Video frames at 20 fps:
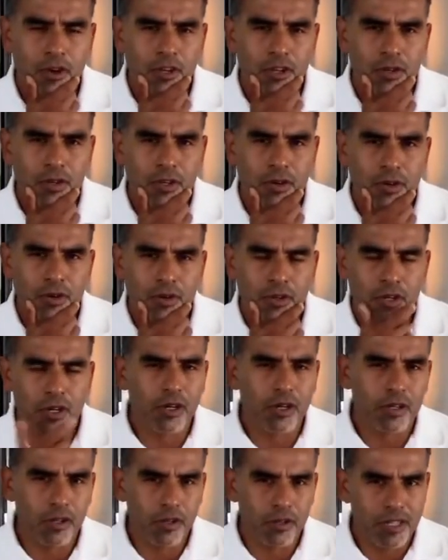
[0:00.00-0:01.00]

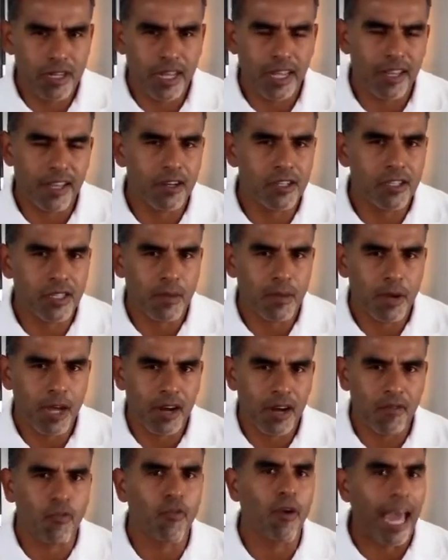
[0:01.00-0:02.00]
you said there's some
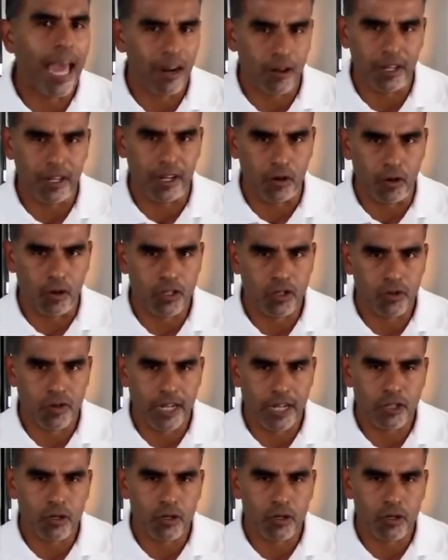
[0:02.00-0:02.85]
kind of rattling noise, right?